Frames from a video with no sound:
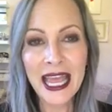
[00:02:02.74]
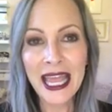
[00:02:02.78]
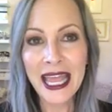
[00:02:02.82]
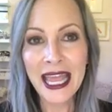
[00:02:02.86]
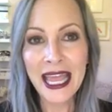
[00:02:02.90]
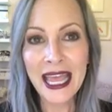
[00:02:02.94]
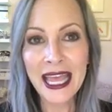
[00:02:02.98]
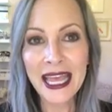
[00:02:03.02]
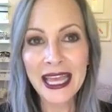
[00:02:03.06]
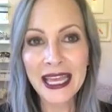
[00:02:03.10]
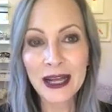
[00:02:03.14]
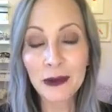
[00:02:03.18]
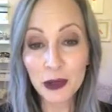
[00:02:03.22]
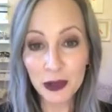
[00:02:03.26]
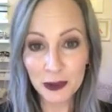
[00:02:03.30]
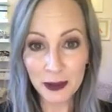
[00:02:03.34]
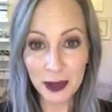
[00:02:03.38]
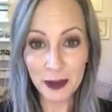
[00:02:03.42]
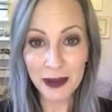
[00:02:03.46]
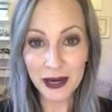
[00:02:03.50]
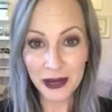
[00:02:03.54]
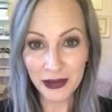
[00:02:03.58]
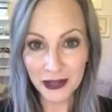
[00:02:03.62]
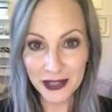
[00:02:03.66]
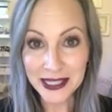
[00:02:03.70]
and with
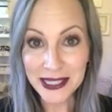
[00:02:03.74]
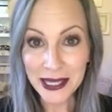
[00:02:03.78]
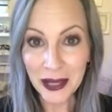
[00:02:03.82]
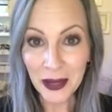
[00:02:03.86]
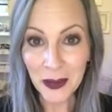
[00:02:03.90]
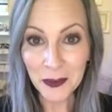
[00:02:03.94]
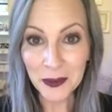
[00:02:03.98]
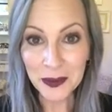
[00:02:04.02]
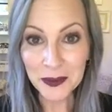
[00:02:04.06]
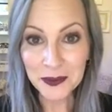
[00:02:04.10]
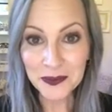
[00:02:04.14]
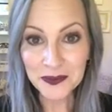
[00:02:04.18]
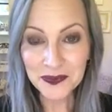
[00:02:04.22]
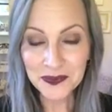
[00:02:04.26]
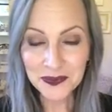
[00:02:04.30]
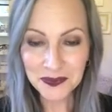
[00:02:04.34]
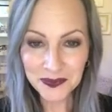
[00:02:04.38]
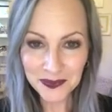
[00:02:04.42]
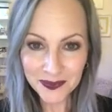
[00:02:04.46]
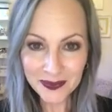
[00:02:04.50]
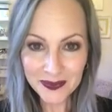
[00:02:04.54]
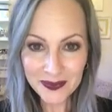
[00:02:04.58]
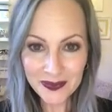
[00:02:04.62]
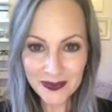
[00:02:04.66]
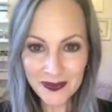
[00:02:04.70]
my parents' help.
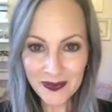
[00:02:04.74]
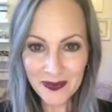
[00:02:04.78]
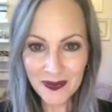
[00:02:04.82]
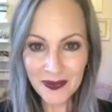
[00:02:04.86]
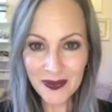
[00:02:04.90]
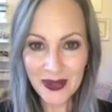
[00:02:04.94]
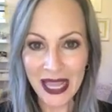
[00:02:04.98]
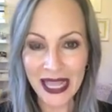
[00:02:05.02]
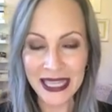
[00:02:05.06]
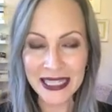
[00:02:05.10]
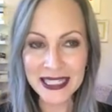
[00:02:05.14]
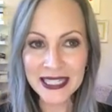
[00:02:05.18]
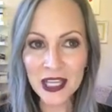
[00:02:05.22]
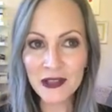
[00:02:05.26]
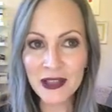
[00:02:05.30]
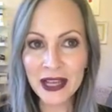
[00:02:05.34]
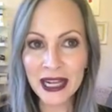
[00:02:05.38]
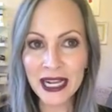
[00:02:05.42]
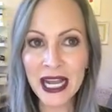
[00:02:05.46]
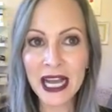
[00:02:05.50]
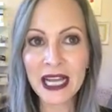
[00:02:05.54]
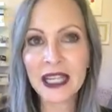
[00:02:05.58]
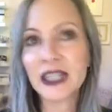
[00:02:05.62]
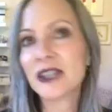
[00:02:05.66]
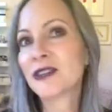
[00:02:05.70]
And so
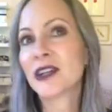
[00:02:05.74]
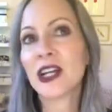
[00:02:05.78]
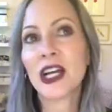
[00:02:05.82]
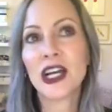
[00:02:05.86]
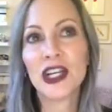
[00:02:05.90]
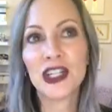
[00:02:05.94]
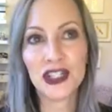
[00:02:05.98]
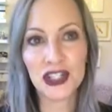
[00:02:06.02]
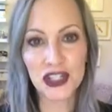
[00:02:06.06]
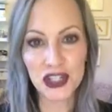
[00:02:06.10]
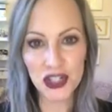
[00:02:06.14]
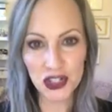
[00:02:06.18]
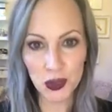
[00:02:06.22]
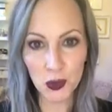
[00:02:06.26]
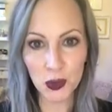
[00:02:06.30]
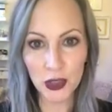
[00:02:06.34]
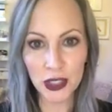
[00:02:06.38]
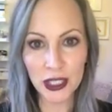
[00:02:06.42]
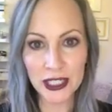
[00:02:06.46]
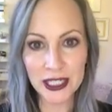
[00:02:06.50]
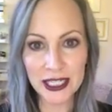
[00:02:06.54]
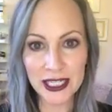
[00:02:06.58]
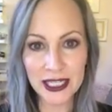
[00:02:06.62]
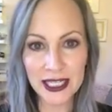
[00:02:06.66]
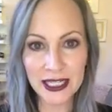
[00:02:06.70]
that kind of cut
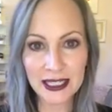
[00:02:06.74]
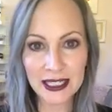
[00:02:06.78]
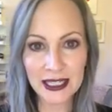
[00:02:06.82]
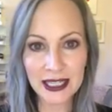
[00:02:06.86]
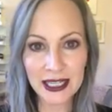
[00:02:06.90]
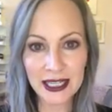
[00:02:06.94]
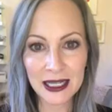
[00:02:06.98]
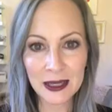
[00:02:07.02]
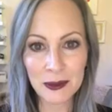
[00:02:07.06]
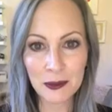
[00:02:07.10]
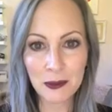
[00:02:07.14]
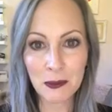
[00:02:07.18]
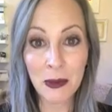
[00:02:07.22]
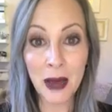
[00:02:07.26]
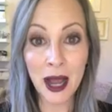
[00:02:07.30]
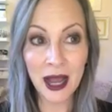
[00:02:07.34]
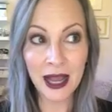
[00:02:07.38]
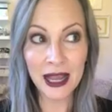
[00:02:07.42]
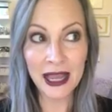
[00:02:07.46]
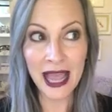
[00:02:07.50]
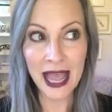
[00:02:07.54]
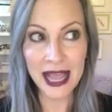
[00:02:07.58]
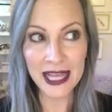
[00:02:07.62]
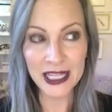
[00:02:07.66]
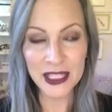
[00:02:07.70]
short
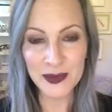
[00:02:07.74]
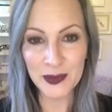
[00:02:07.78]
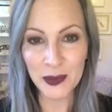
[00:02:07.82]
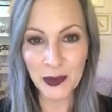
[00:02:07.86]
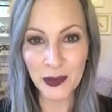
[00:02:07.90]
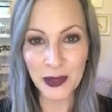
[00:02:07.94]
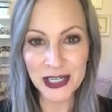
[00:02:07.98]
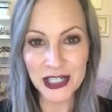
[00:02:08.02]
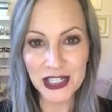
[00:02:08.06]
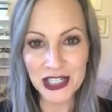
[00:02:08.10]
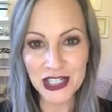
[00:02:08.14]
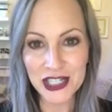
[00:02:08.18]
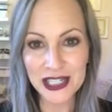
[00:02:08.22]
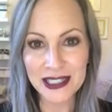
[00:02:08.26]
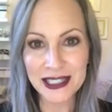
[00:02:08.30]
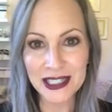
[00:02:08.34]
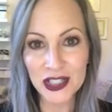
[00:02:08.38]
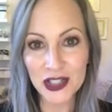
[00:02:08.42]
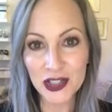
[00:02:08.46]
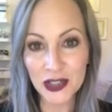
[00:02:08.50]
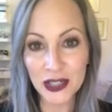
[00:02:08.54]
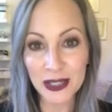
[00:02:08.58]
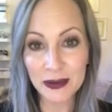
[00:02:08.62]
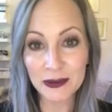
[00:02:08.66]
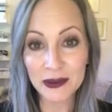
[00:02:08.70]
my aspirations
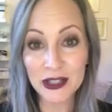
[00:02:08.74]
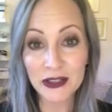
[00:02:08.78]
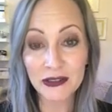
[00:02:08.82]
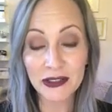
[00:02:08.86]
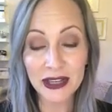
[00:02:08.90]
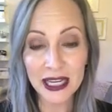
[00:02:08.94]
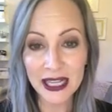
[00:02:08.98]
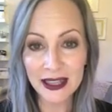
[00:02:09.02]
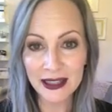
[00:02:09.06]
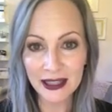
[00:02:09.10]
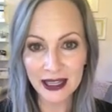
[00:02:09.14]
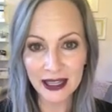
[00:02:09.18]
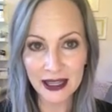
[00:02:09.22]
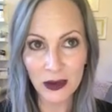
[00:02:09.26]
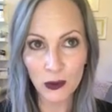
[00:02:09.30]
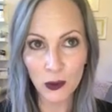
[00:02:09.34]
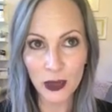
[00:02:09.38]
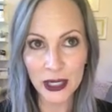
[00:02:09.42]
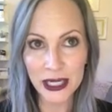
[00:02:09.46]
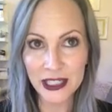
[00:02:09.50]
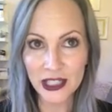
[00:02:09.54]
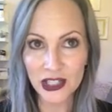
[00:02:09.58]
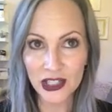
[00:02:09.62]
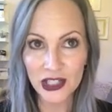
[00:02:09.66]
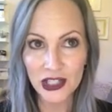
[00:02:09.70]
and dreams of anything I
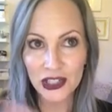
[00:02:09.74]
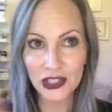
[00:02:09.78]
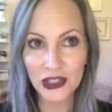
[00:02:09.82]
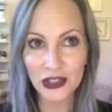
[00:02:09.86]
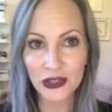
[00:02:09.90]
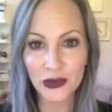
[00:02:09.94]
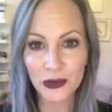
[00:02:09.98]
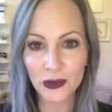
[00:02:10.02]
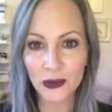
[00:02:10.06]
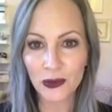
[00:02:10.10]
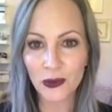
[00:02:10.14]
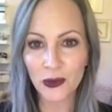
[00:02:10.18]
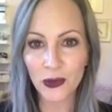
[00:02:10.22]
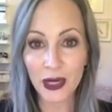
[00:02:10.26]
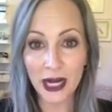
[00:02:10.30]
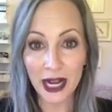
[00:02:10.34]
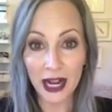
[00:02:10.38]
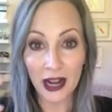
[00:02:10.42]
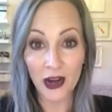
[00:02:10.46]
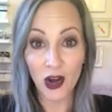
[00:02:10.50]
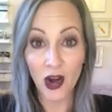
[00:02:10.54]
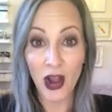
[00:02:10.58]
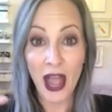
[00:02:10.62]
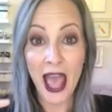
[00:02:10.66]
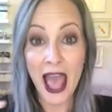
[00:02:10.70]
wanted to do, what
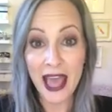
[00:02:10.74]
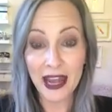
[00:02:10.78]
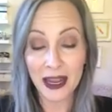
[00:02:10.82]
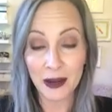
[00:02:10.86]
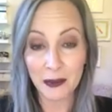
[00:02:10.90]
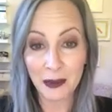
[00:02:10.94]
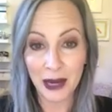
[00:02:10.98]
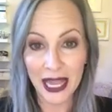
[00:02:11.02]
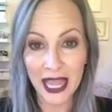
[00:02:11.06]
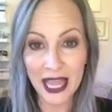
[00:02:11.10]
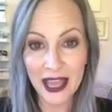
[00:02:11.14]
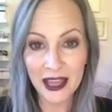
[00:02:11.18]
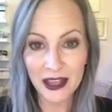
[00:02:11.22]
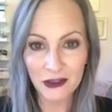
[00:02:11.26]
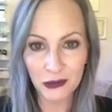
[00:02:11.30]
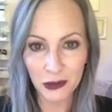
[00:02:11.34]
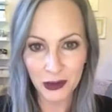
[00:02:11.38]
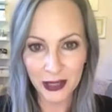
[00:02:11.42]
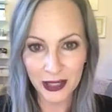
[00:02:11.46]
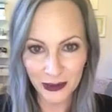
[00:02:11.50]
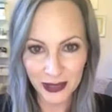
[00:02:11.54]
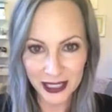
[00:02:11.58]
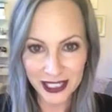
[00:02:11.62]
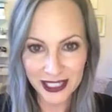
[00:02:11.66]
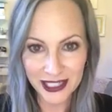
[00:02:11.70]
I had in my head of
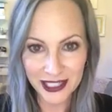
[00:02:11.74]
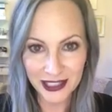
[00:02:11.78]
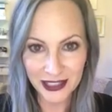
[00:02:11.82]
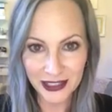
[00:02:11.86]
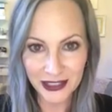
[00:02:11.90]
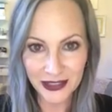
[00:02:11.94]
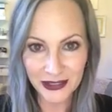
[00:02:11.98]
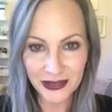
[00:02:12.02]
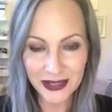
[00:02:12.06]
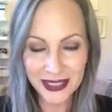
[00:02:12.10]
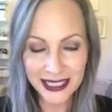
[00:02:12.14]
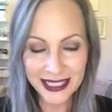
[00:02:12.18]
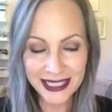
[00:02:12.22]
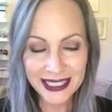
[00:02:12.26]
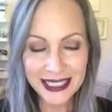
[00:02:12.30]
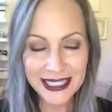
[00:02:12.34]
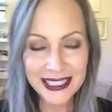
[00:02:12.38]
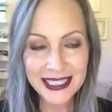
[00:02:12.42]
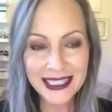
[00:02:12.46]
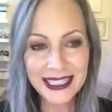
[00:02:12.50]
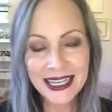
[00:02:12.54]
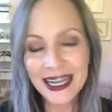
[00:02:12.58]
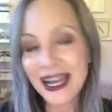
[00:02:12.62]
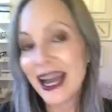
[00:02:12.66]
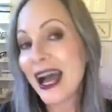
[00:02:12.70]
what I wanted to do.
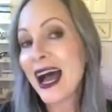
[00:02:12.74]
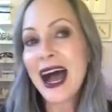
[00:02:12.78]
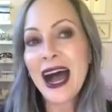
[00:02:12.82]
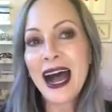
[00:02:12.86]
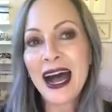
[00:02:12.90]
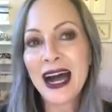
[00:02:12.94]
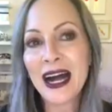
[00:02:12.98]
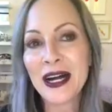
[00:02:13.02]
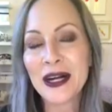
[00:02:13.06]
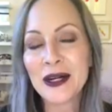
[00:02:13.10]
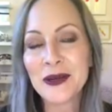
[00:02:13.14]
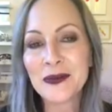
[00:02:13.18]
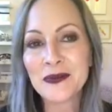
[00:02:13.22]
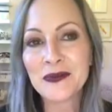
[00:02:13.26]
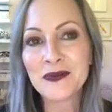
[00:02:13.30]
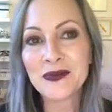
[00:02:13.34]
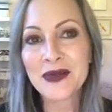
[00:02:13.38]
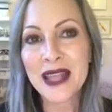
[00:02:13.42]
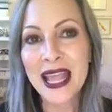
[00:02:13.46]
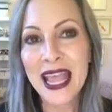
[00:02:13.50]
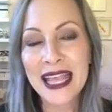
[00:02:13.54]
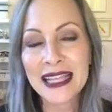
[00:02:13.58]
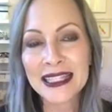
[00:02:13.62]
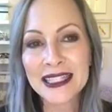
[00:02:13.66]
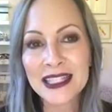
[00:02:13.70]

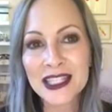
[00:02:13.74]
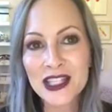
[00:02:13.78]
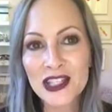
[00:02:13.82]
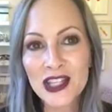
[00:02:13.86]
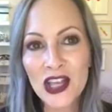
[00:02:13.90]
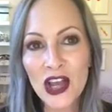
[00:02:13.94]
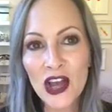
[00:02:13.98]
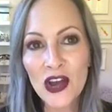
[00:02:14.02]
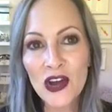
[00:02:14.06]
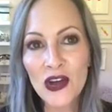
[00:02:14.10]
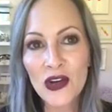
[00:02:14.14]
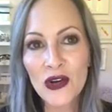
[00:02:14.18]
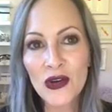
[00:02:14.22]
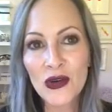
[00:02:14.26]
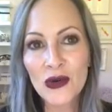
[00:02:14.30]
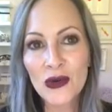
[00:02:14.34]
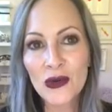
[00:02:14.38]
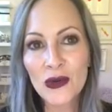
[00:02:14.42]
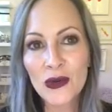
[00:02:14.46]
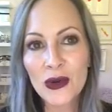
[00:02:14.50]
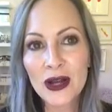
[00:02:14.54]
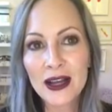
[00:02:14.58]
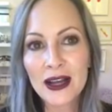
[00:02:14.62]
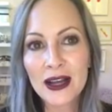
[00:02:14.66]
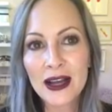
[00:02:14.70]
And
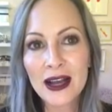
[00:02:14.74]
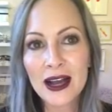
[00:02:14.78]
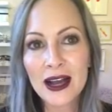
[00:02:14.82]
so